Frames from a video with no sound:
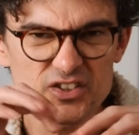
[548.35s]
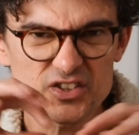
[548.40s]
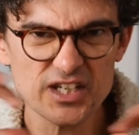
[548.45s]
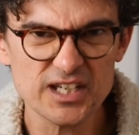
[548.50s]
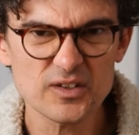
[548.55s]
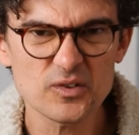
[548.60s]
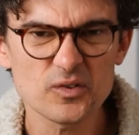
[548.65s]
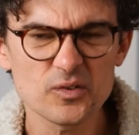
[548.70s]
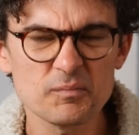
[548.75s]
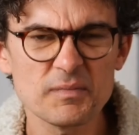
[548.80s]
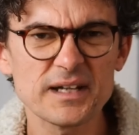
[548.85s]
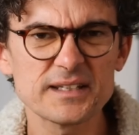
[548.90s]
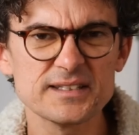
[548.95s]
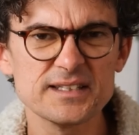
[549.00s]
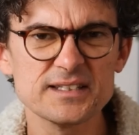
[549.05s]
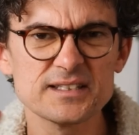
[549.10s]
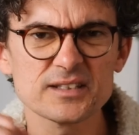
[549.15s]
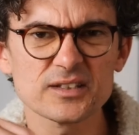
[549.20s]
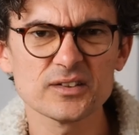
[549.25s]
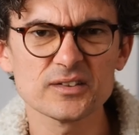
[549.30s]
check my
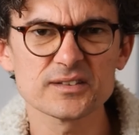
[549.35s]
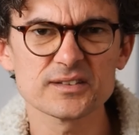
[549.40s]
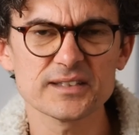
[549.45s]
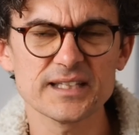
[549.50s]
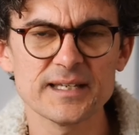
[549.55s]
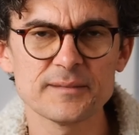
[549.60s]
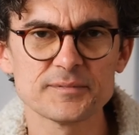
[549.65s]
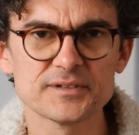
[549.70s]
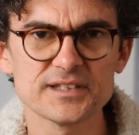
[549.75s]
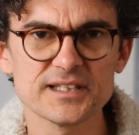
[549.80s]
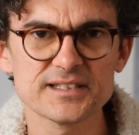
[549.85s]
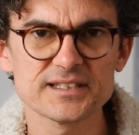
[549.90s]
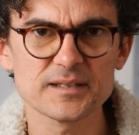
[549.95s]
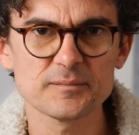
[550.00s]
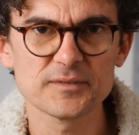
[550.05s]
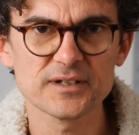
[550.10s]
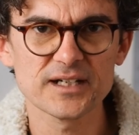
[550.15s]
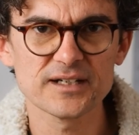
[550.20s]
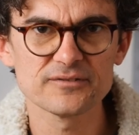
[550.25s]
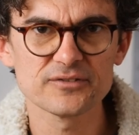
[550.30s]
detailed app
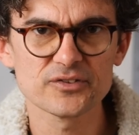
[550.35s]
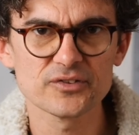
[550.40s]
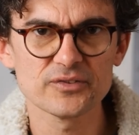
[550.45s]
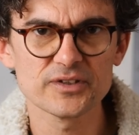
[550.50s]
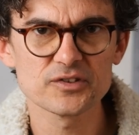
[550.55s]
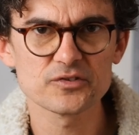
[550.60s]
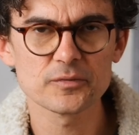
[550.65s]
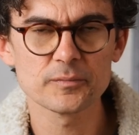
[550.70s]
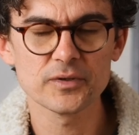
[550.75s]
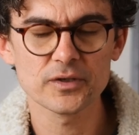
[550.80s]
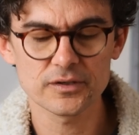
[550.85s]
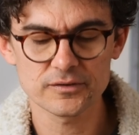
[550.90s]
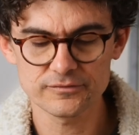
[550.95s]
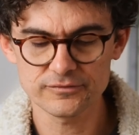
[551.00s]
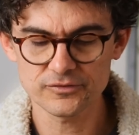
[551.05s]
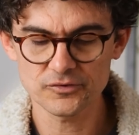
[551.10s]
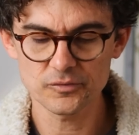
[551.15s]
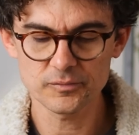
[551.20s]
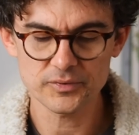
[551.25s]
setup guide for the Retro Pocket 4